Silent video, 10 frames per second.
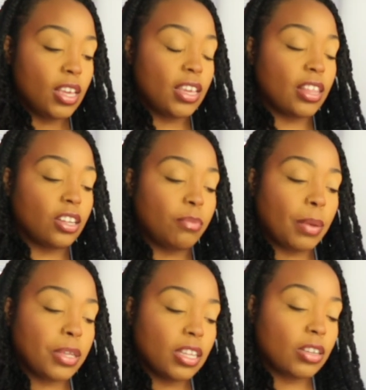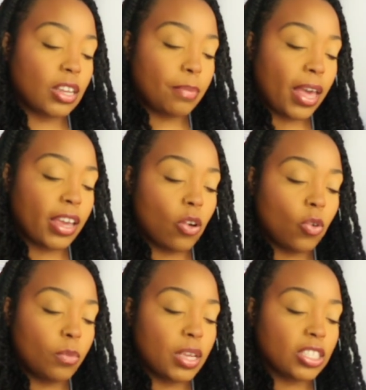Yeah, they might be looking back at
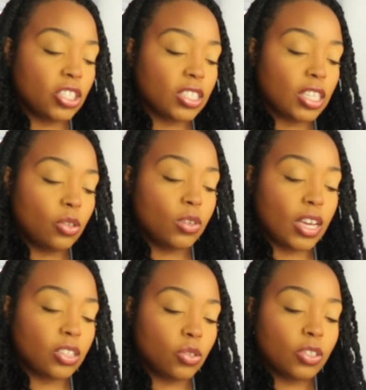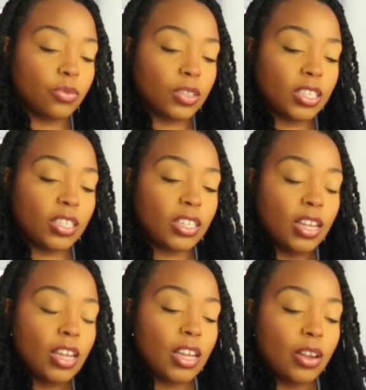old messages that you guys used to read,
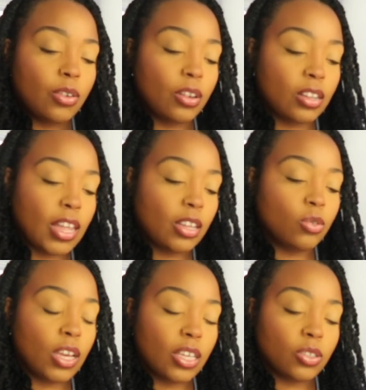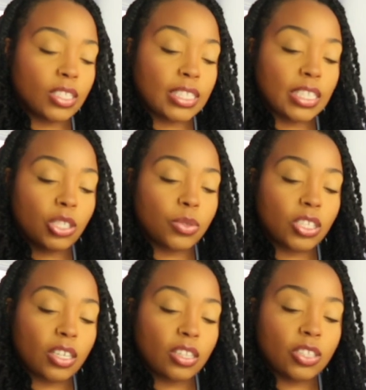that you guys used to send to
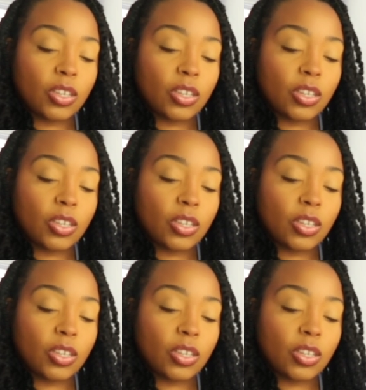each other.